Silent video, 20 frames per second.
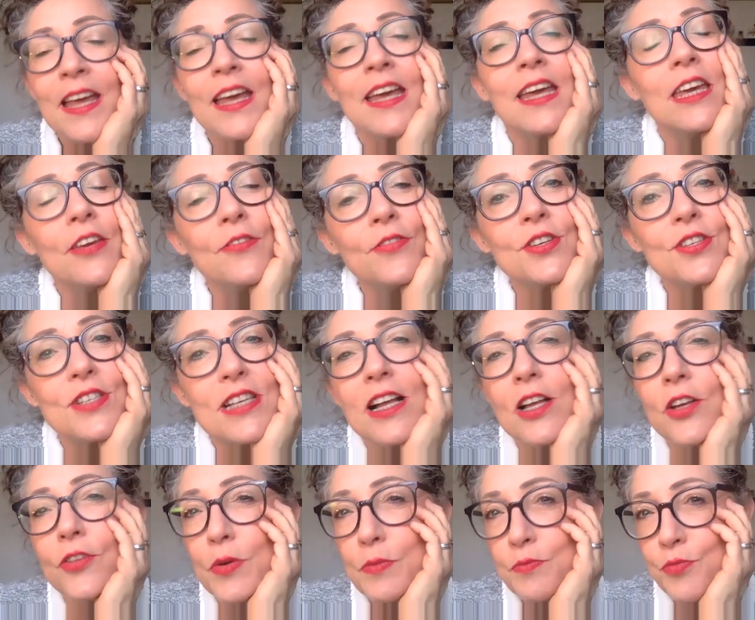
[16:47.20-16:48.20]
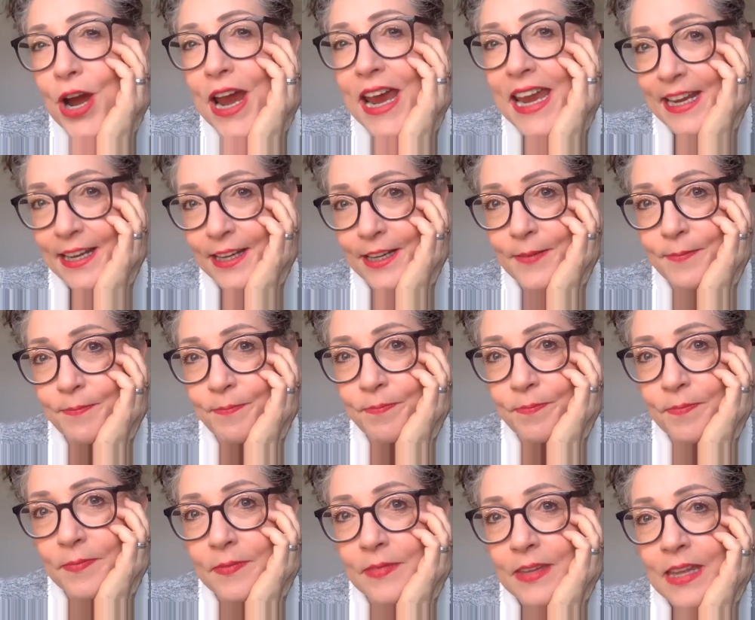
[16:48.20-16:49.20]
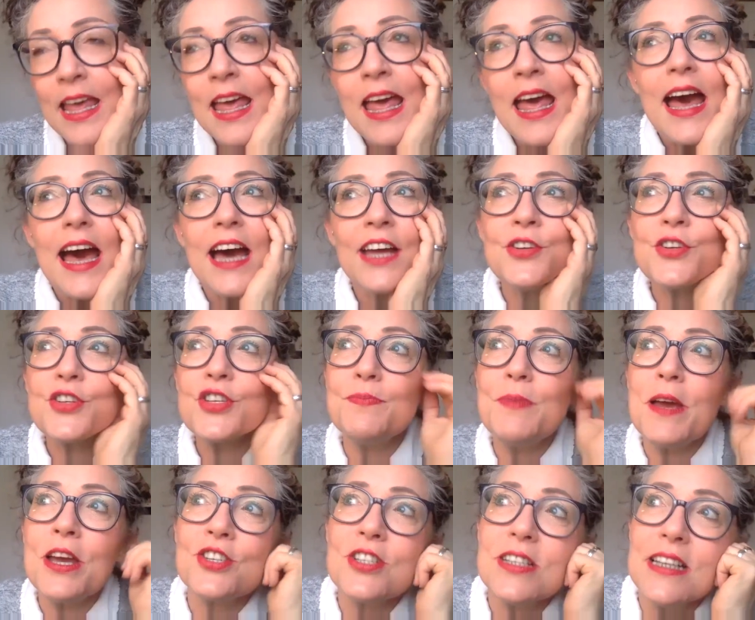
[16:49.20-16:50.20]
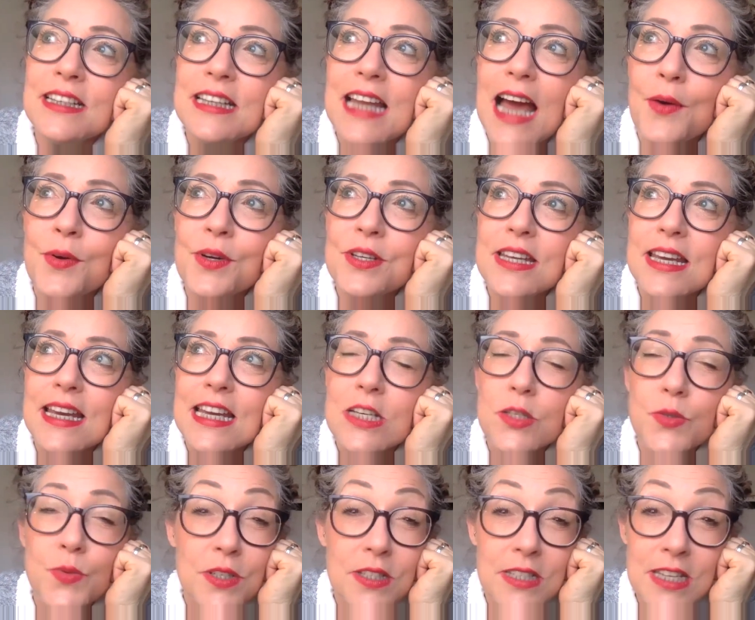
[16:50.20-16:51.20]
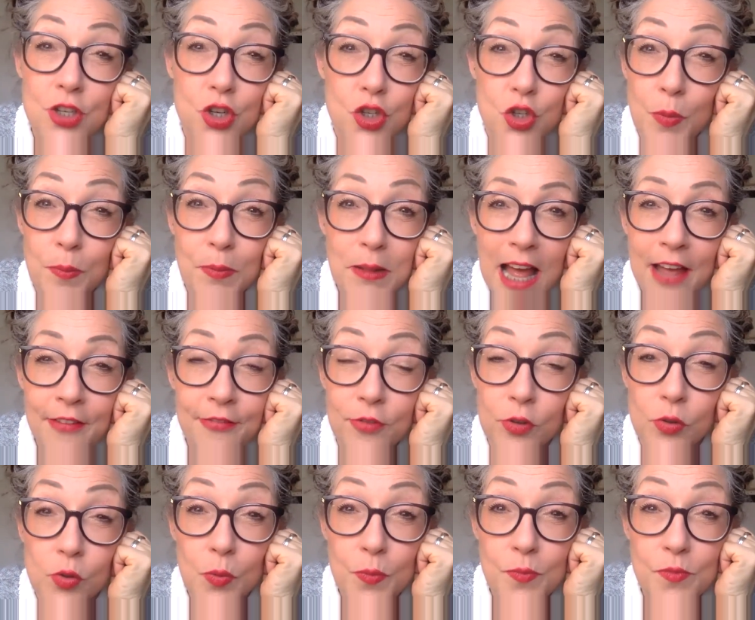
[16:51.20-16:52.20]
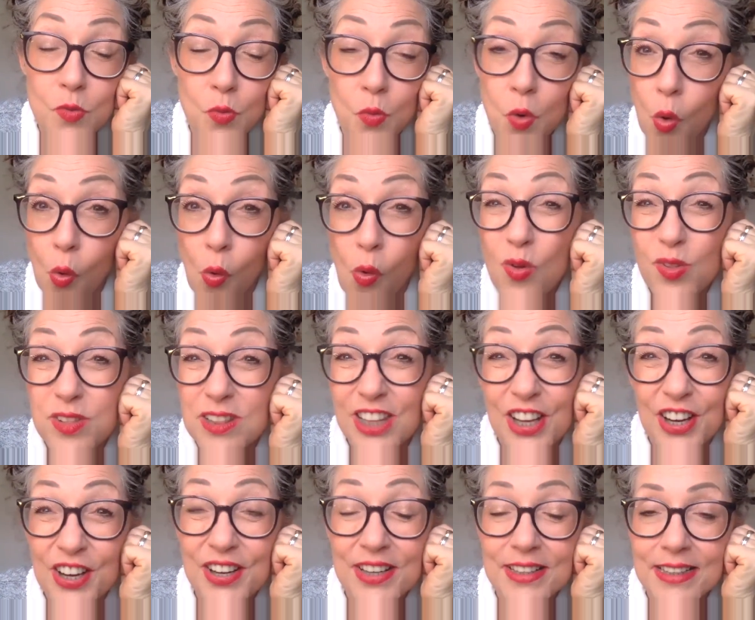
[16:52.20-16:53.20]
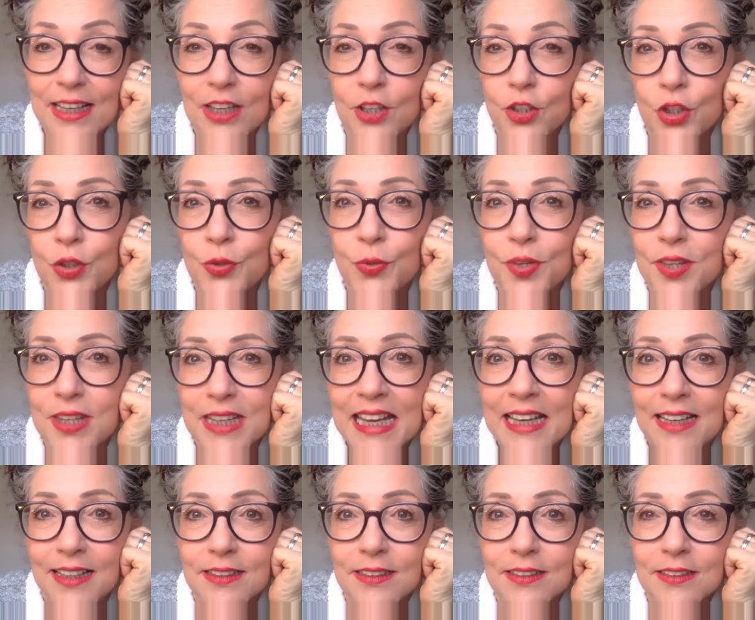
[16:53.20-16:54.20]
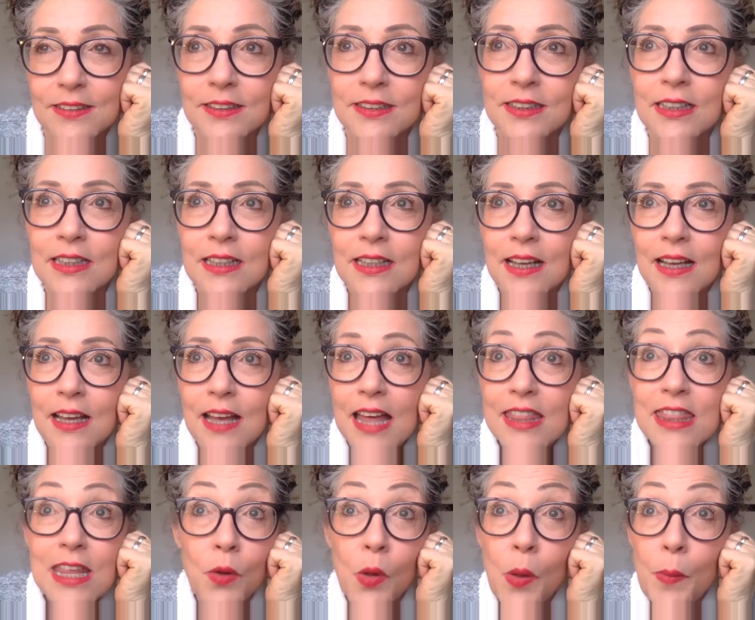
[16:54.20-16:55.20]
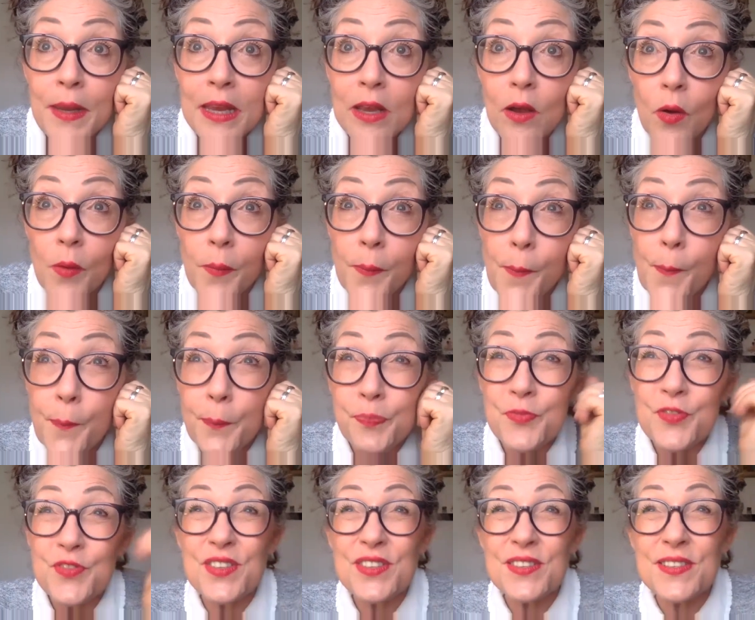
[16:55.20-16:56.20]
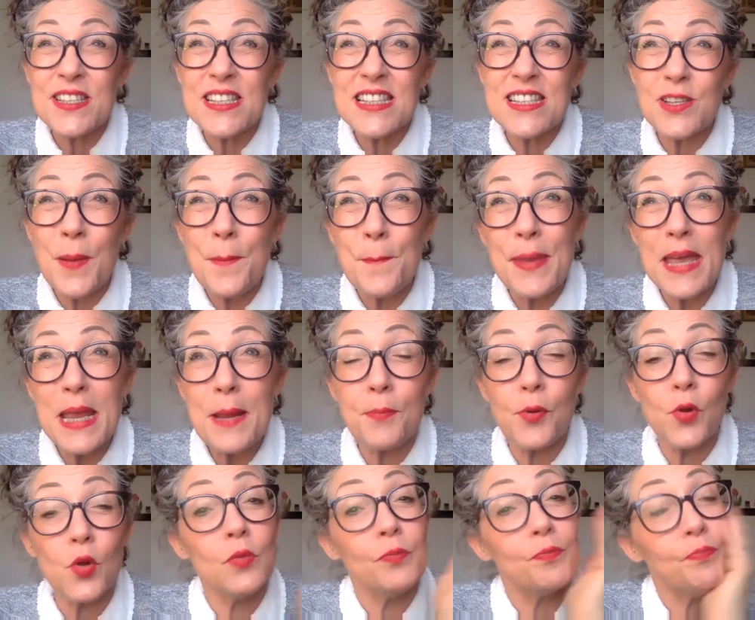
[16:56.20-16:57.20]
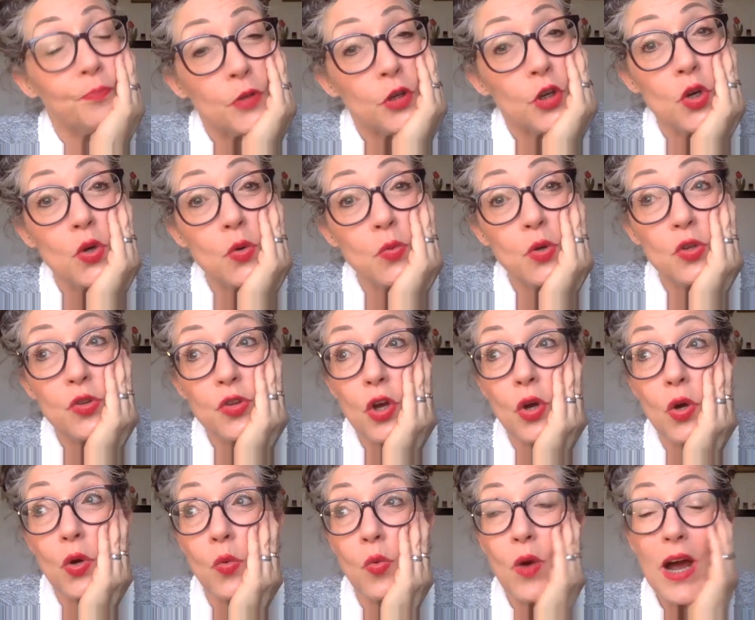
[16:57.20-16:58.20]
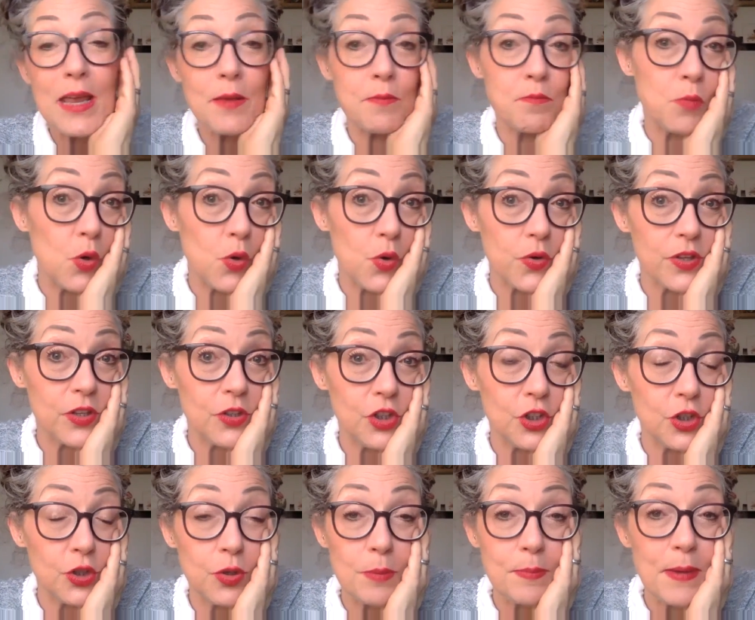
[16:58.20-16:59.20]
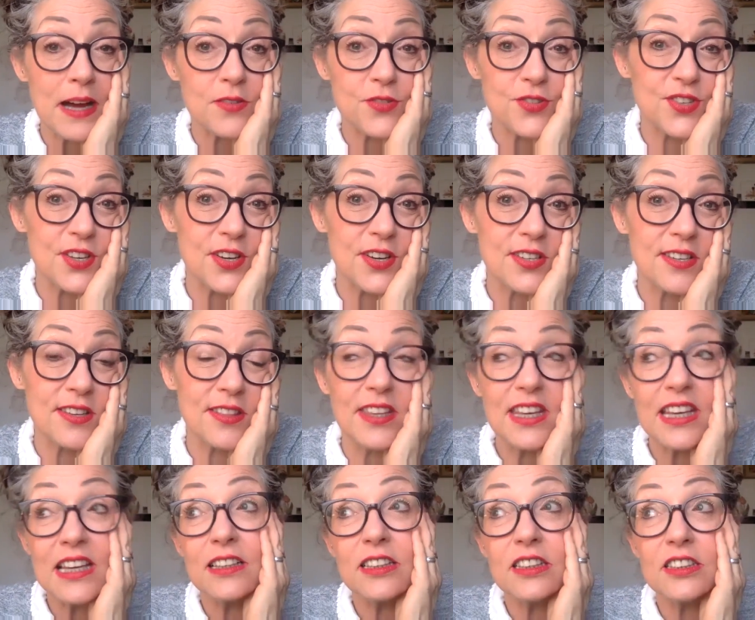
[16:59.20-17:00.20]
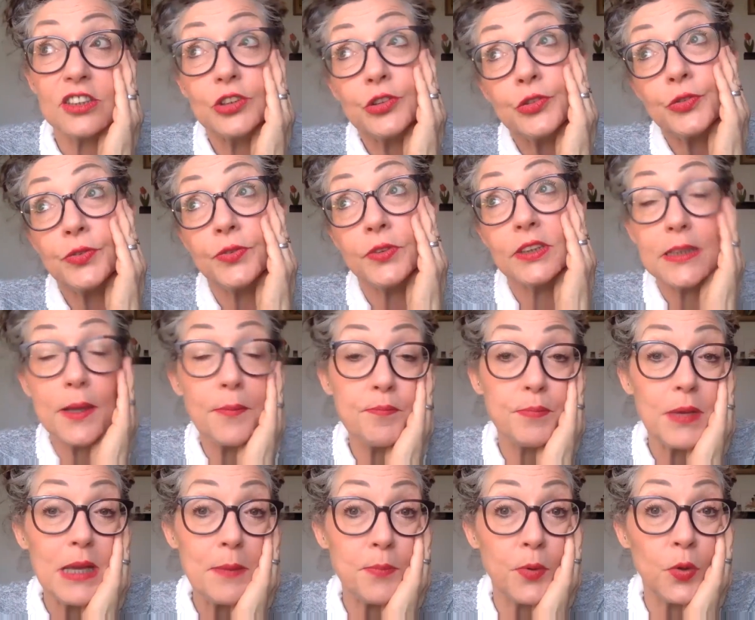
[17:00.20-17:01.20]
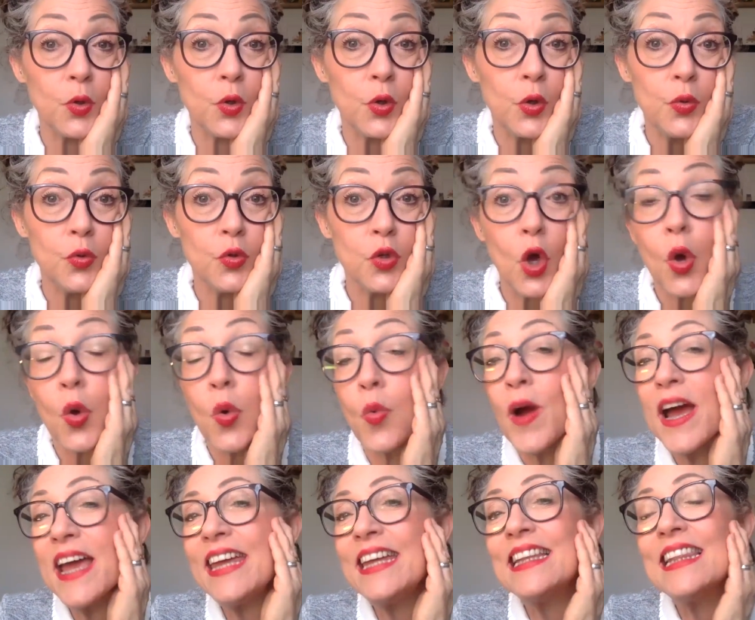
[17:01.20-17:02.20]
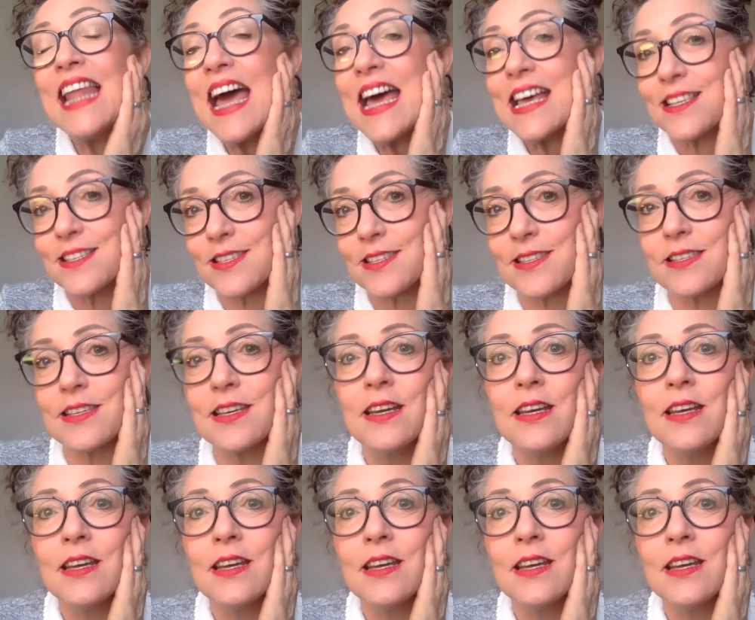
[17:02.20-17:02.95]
Give yourself a break. And especially nowadays with digital platforms, we're all learning new things. There will be some people who will know way more than you about certain things, and some people who know way less.